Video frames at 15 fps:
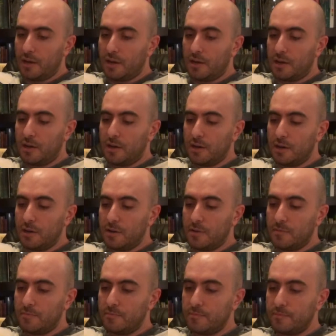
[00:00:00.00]

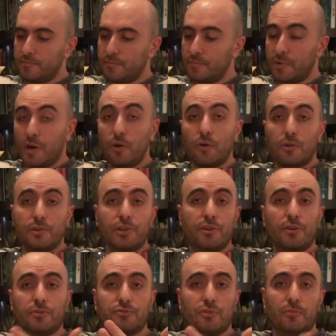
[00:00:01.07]
Oh, you
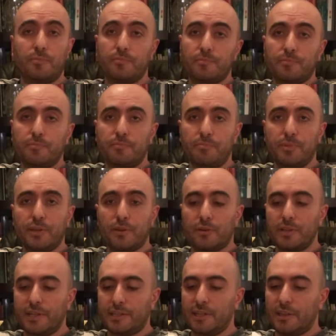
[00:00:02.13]
could also,
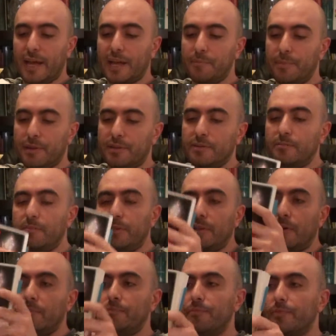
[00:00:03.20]
click the like button
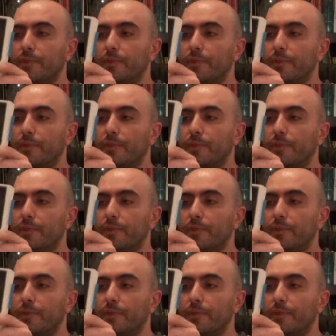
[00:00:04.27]
below.